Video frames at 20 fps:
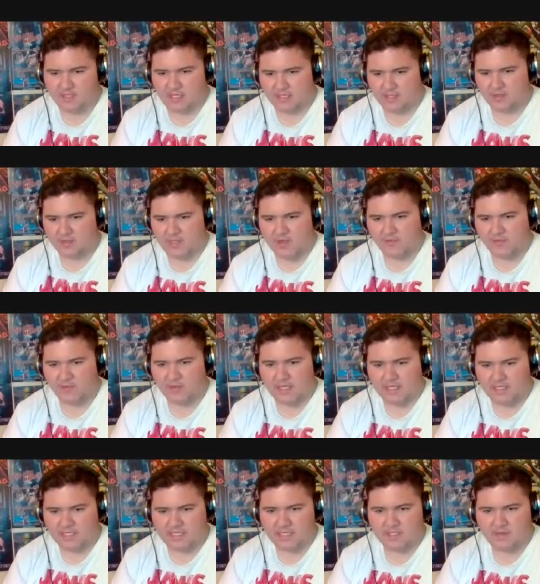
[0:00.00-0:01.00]
Like there's definitely a
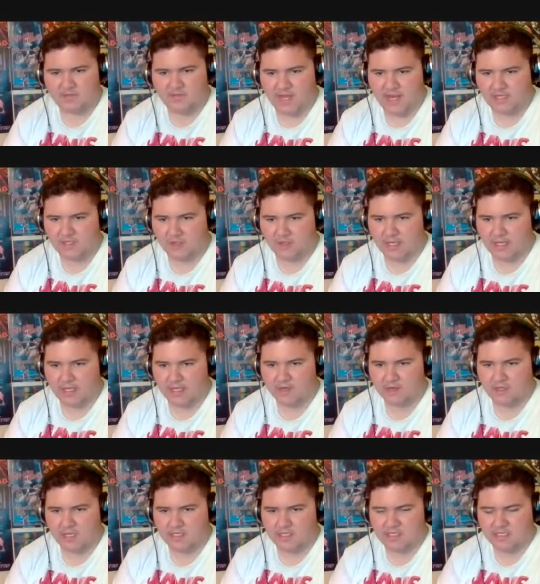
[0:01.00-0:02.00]
sense of danger. Like
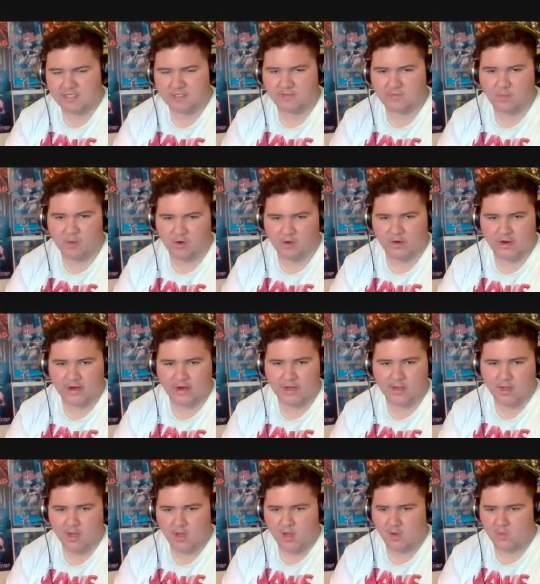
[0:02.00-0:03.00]
you're a sense of worry
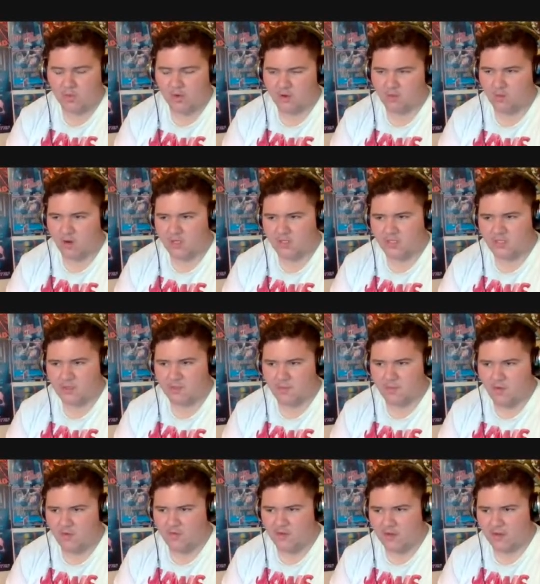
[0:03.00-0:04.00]
when you're watching the
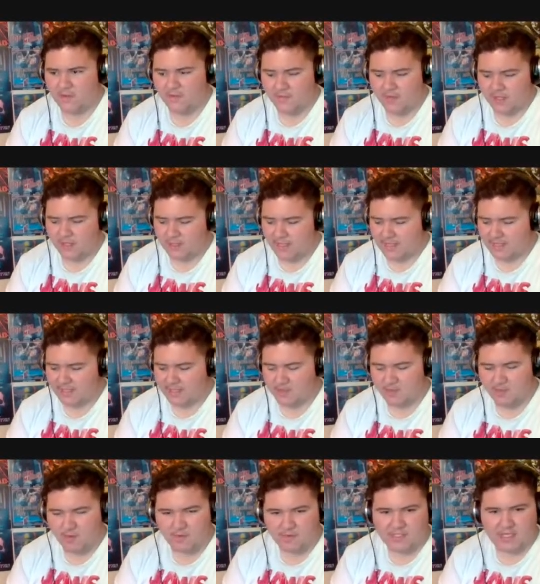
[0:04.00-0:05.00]
movie. Like
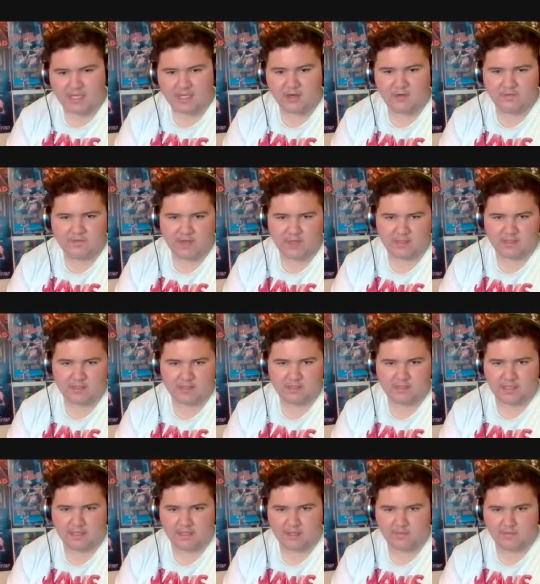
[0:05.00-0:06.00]
your movies like Goodfellas.
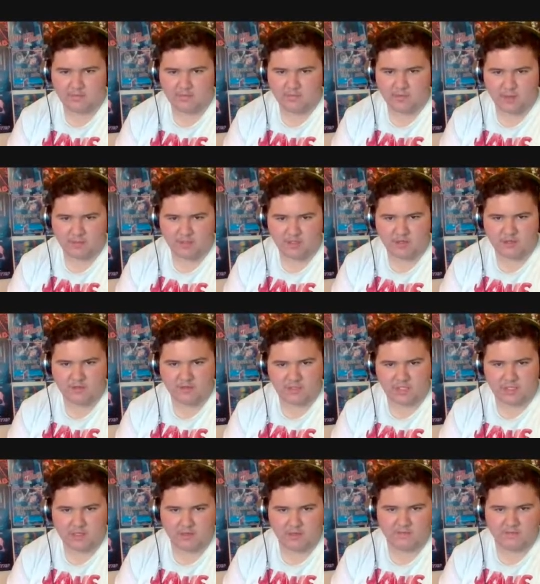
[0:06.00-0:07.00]
I'm sure you've
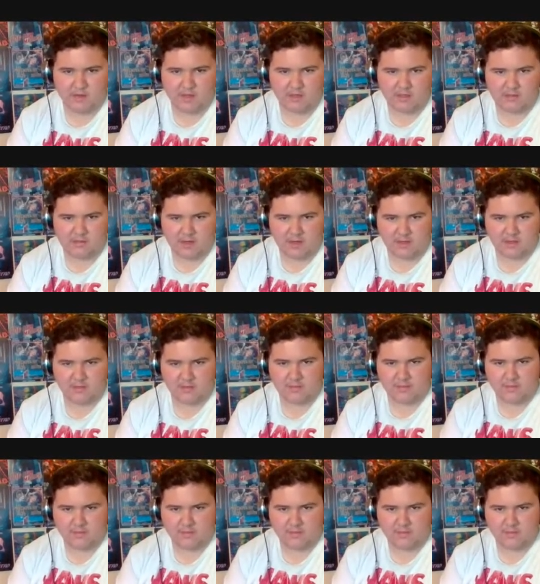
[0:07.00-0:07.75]
seen Goodfellas, right?